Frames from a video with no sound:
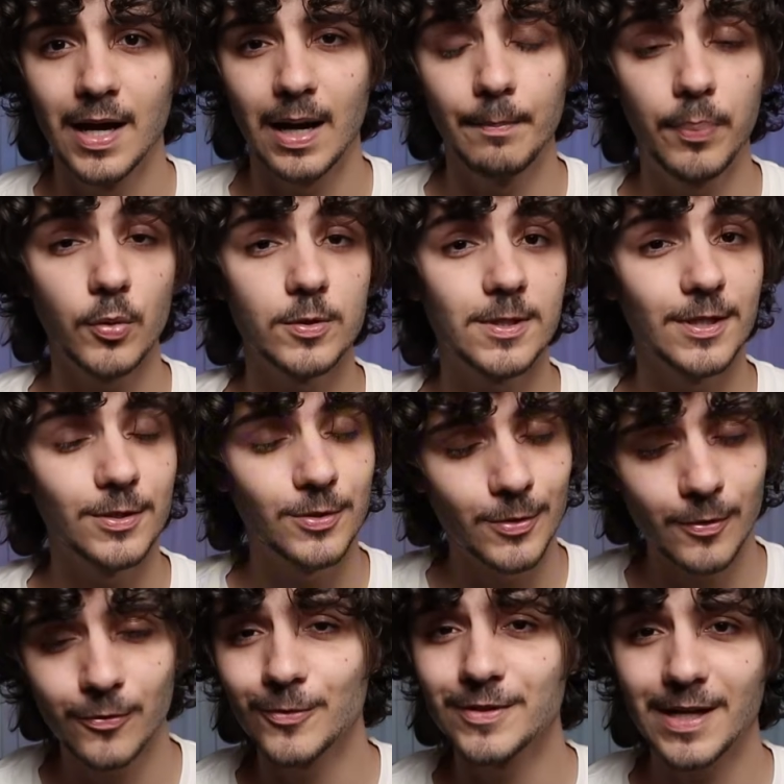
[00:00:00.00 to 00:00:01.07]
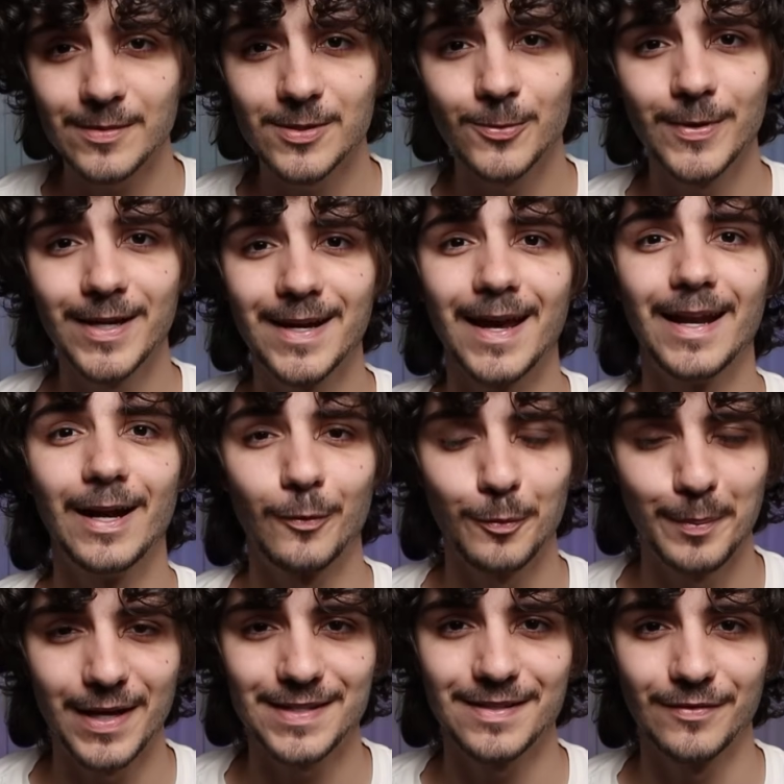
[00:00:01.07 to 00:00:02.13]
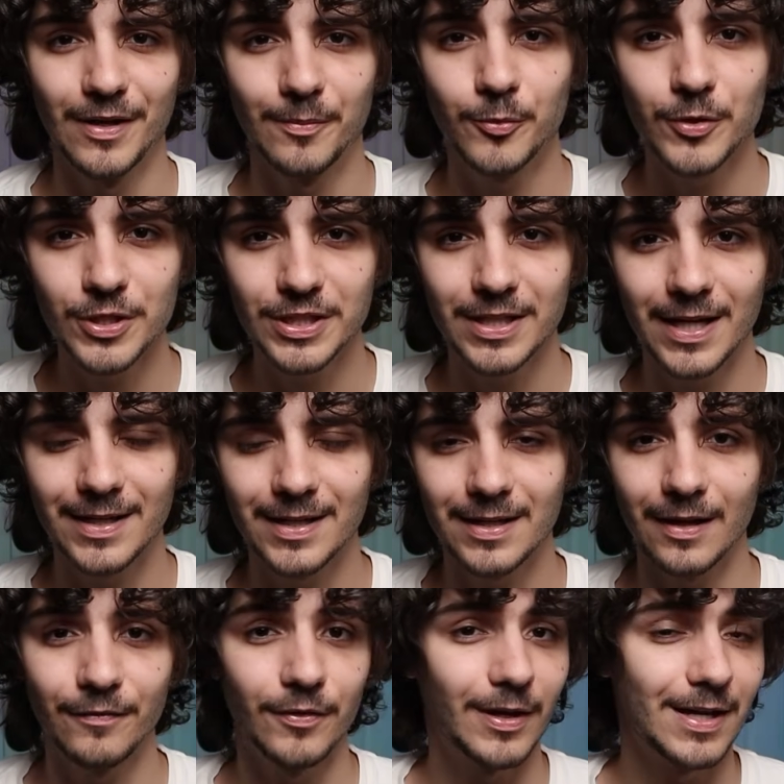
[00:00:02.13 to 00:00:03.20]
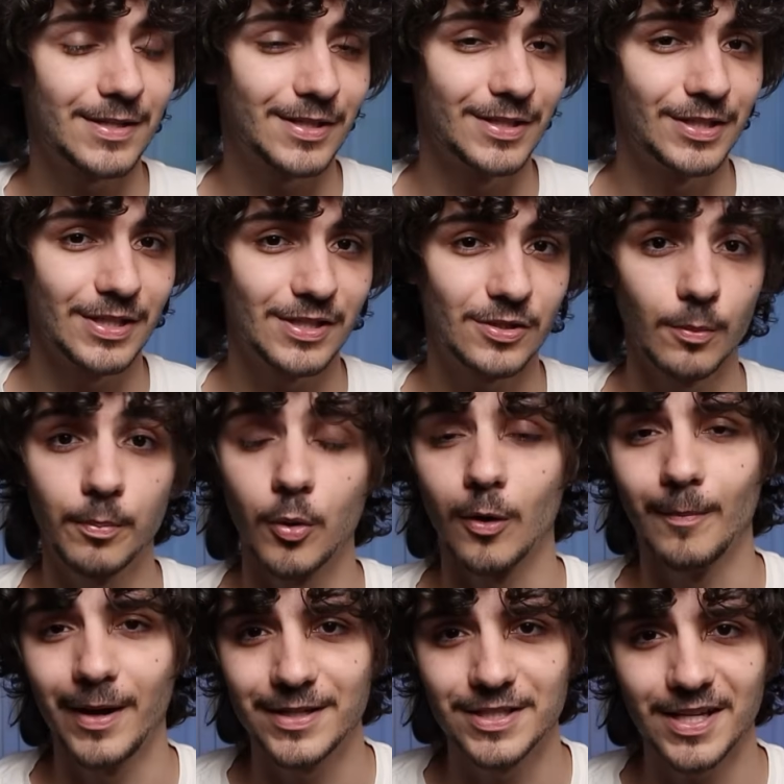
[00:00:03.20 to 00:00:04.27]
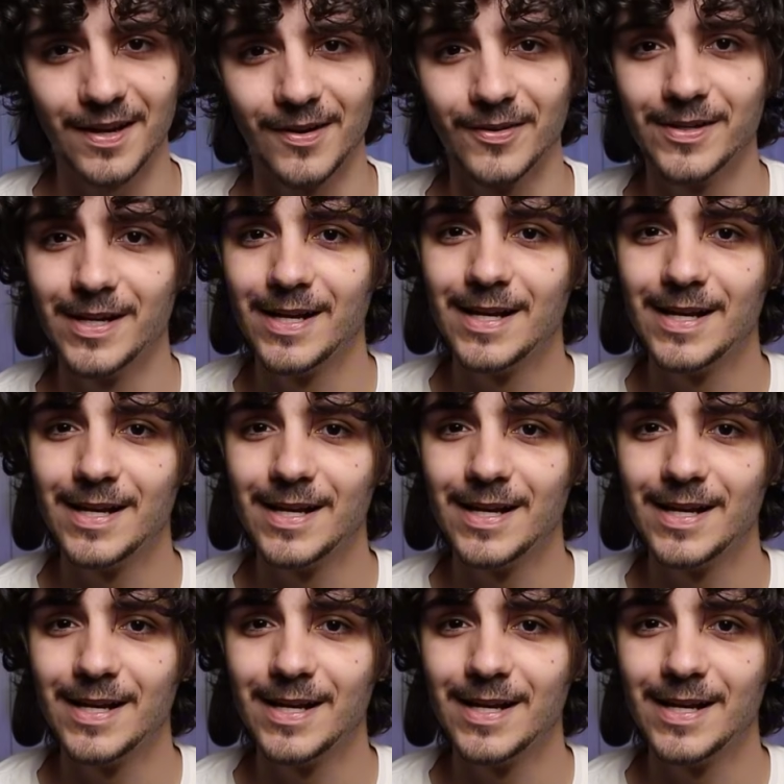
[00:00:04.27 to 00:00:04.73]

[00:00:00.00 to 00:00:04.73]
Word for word: I'm posting two to three times a week and I would massively appreciate it if you guys could just support my channel.